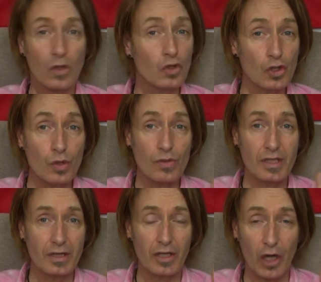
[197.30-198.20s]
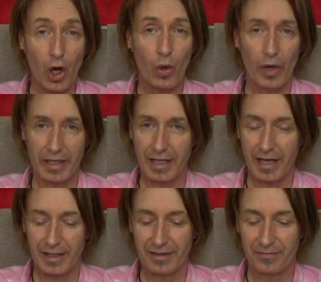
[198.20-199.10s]
using the O
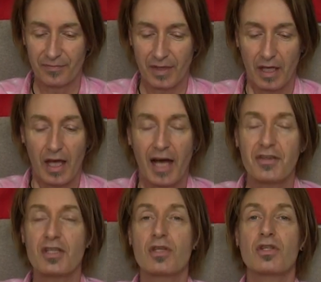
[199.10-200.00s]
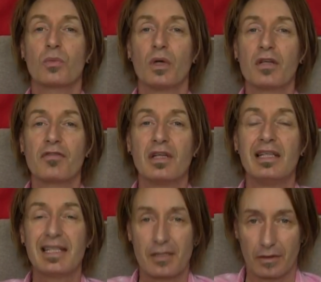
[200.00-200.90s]
again. And this is the word for
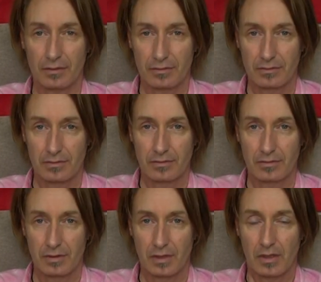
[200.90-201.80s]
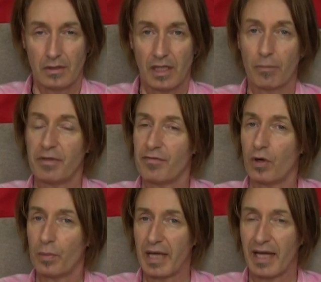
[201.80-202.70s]
little. Now,
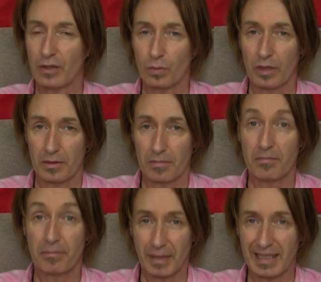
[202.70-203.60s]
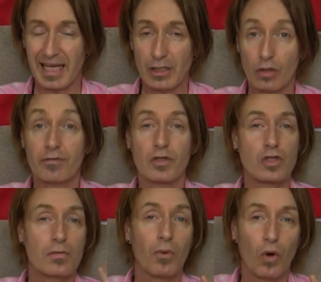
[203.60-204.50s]
before we had the word pequeño for
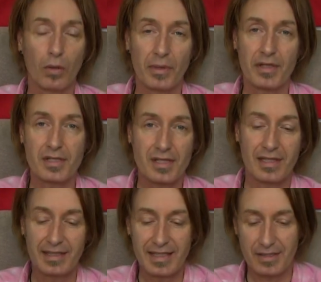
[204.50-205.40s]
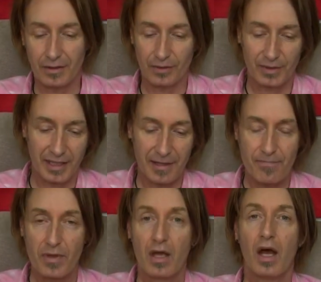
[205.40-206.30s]
small, but this is little, okay?
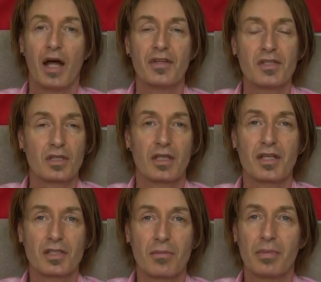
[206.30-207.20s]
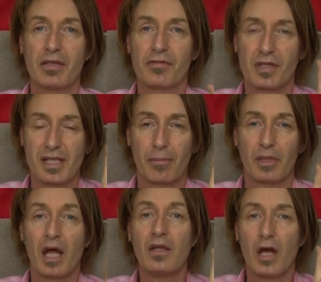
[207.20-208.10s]
And this can be, for example,
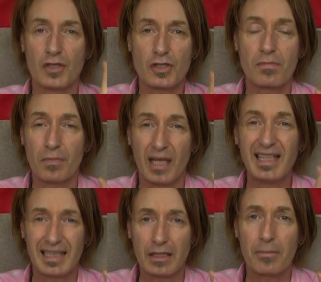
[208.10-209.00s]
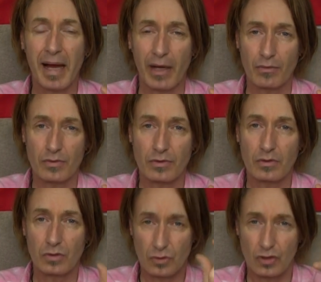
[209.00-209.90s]
a little amount,
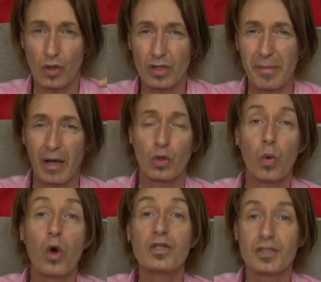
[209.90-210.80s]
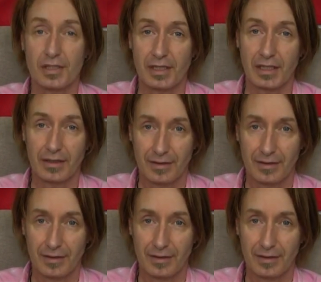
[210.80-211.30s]
talking about quantity,